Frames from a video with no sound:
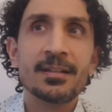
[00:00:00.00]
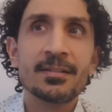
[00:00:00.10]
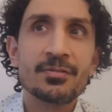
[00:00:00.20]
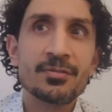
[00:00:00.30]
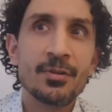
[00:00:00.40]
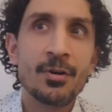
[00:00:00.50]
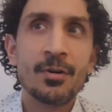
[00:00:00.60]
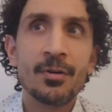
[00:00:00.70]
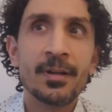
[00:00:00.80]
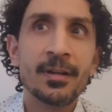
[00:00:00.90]

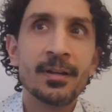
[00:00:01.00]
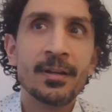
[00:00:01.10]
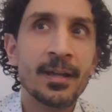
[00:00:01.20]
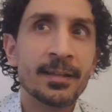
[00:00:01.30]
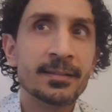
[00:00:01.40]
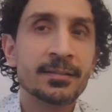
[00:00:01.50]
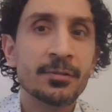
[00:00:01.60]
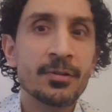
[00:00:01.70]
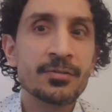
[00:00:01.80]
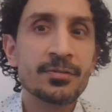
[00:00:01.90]
So, and
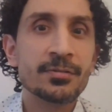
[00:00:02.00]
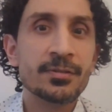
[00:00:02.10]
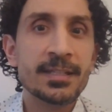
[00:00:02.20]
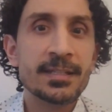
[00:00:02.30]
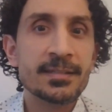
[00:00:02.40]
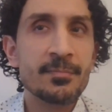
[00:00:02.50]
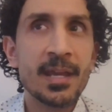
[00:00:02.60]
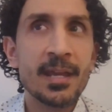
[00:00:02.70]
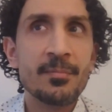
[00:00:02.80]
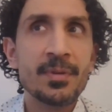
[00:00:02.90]
close to this,
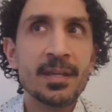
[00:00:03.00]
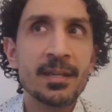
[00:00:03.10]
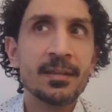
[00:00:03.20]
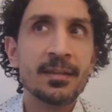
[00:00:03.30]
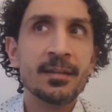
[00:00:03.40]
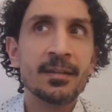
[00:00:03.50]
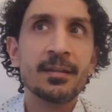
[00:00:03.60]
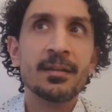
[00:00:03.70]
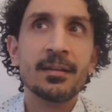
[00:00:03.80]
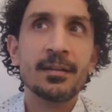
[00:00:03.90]
maybe
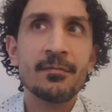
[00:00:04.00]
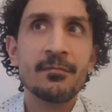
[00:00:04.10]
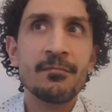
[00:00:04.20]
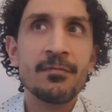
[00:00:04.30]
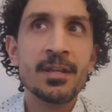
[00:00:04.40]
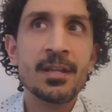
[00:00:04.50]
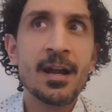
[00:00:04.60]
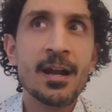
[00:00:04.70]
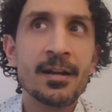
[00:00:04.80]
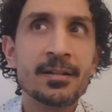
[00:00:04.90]
we
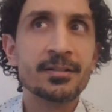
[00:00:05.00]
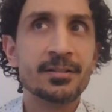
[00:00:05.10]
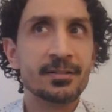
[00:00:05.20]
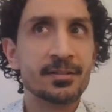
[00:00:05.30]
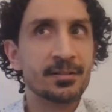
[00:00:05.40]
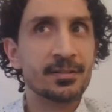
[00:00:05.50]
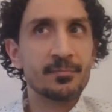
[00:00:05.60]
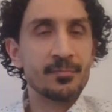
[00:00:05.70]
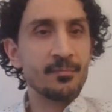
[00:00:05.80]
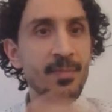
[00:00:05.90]
are
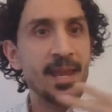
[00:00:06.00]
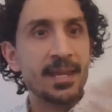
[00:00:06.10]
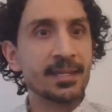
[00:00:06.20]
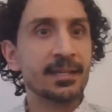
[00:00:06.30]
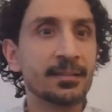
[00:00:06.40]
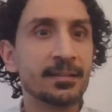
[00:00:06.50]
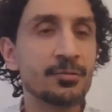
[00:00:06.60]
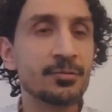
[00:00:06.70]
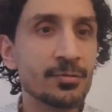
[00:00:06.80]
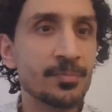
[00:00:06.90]
making the
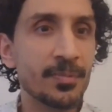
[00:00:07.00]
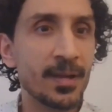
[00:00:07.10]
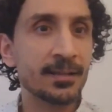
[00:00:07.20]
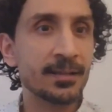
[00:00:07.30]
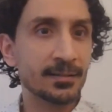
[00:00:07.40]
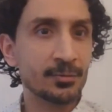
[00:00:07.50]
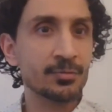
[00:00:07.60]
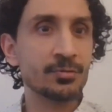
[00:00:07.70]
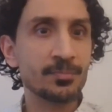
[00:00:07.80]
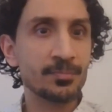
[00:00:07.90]
group, and the
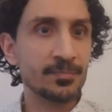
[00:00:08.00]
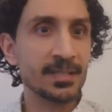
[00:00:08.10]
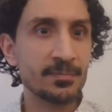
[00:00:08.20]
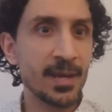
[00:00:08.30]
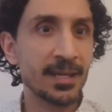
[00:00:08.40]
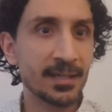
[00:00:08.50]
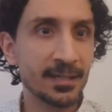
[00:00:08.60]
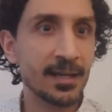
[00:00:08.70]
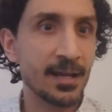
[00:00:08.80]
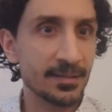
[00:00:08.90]
group is
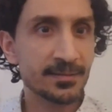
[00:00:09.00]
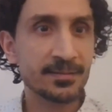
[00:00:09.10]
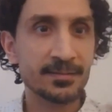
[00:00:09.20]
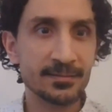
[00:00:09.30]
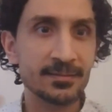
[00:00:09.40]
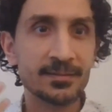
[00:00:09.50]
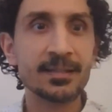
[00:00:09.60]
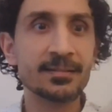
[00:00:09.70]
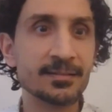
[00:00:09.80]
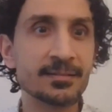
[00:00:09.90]
making us,
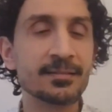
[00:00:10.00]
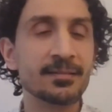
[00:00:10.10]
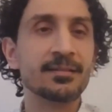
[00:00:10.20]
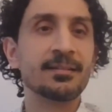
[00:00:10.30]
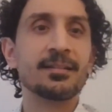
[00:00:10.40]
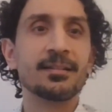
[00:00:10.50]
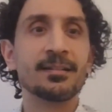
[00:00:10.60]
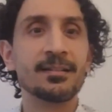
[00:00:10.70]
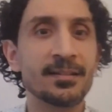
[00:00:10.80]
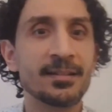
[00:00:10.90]
that
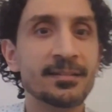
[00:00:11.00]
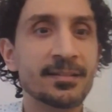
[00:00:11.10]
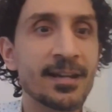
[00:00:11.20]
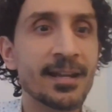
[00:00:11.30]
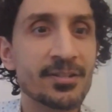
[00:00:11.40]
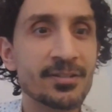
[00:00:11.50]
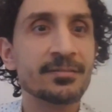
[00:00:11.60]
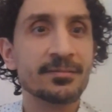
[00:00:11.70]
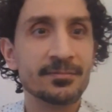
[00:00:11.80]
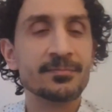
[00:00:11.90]
interaction.